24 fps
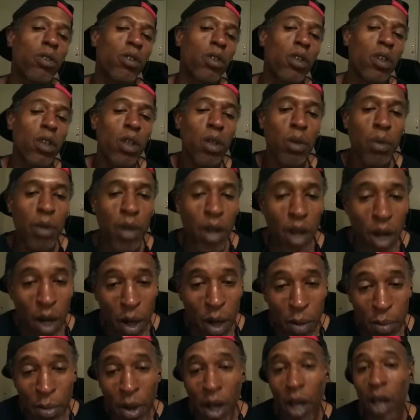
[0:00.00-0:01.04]
good with
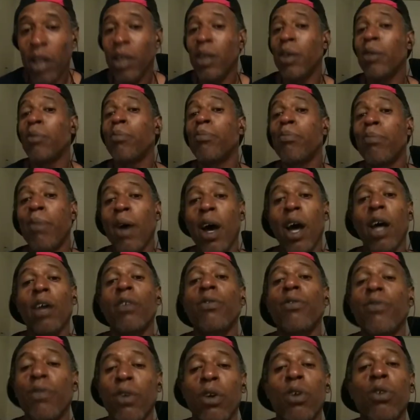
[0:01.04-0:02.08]
everybody? Box
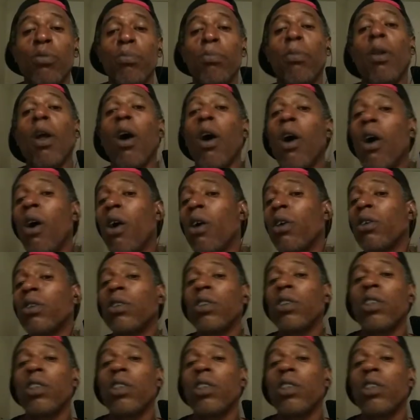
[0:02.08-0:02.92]
First Vlog,